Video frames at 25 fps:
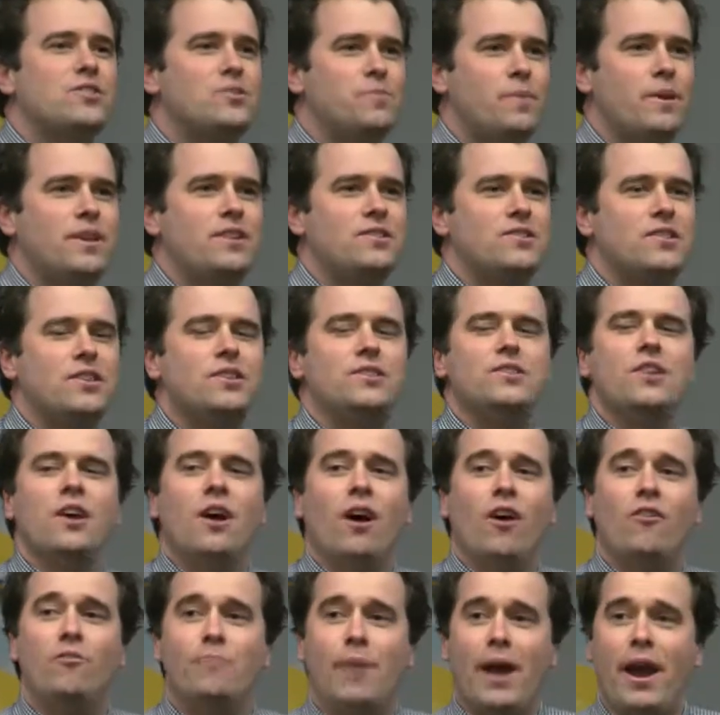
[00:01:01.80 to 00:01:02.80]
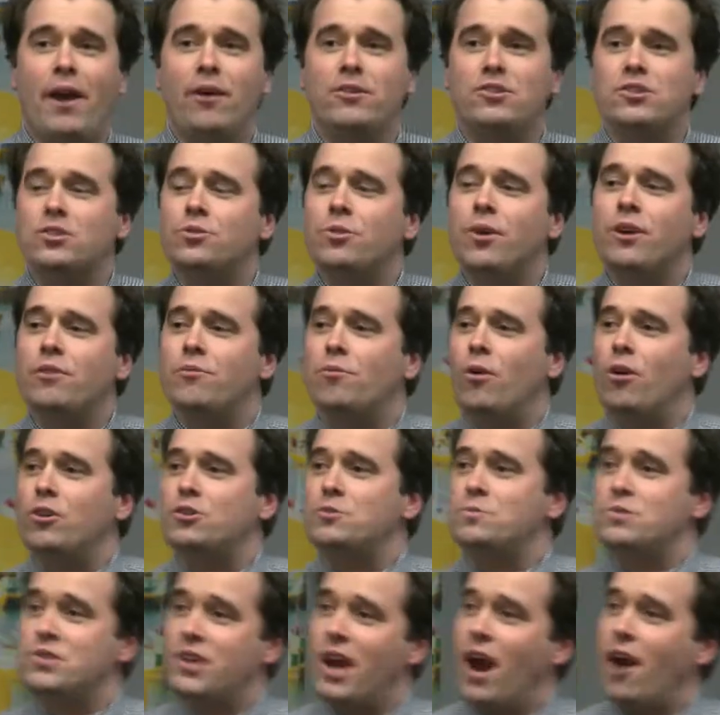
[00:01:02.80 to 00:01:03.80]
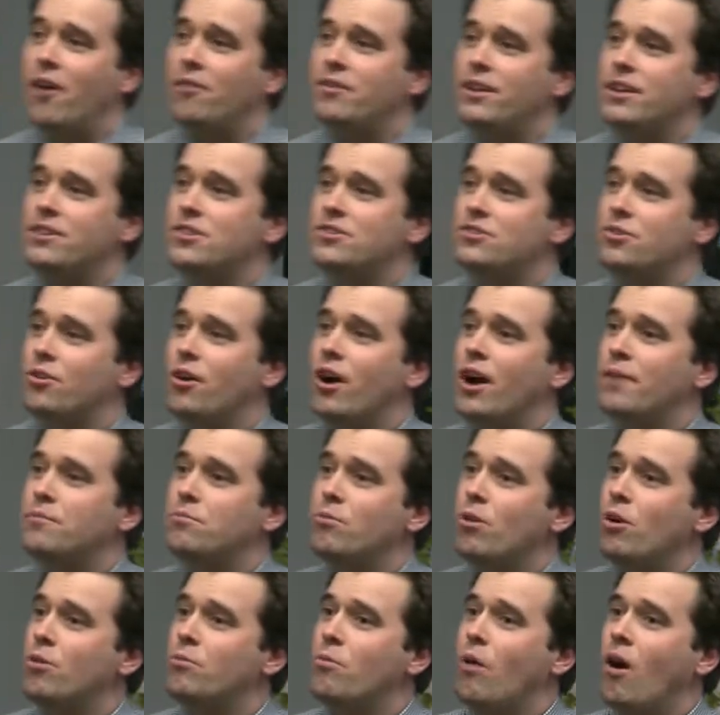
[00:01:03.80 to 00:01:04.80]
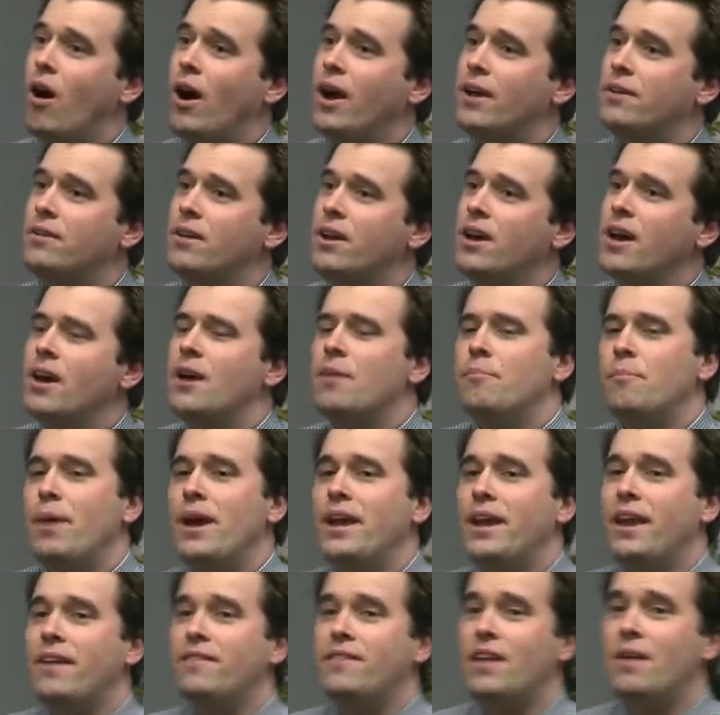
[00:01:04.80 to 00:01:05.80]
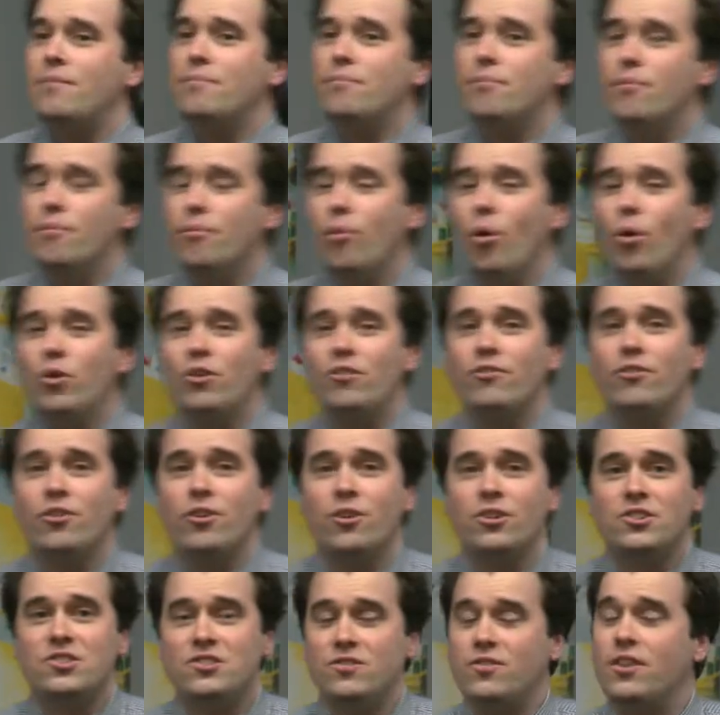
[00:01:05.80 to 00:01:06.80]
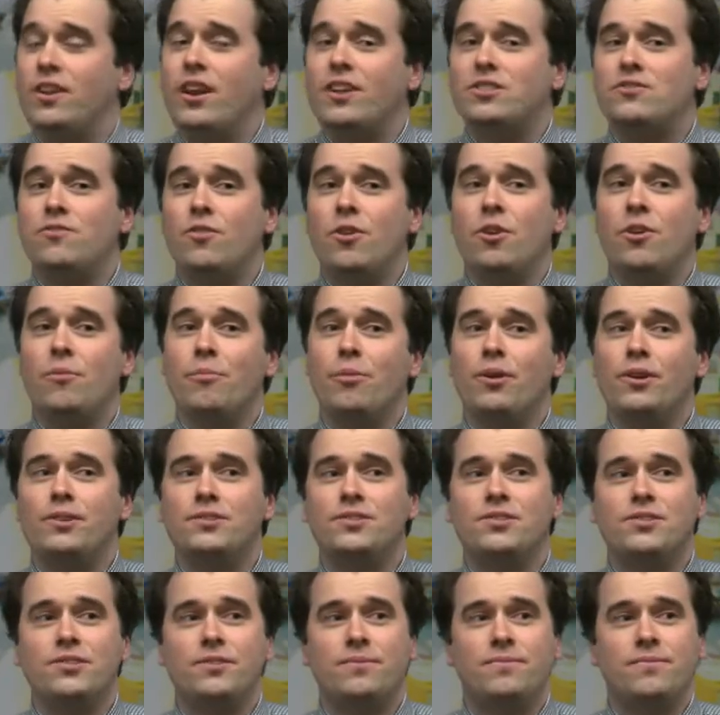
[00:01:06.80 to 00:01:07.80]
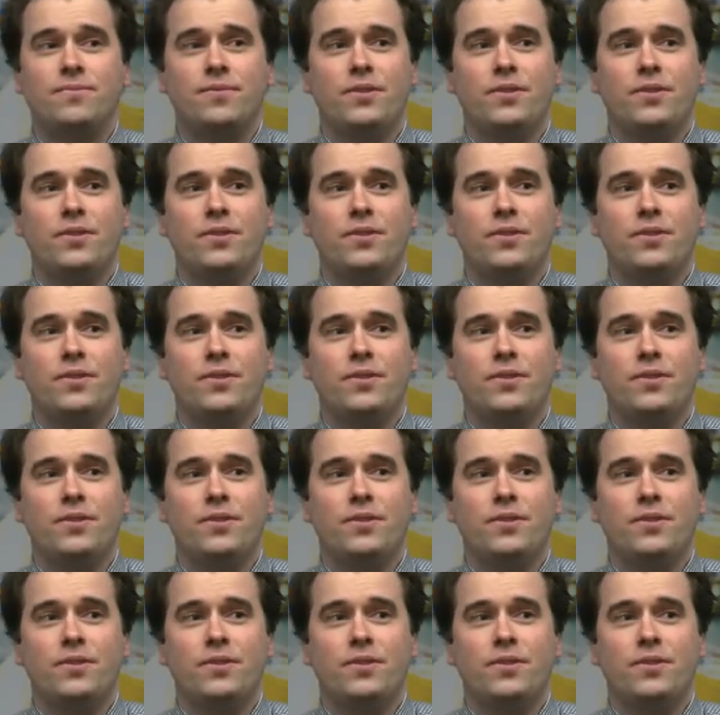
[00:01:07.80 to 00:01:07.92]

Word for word: species of parasitoid wasps currently described worldwide, making them more diverse than us vertebrates.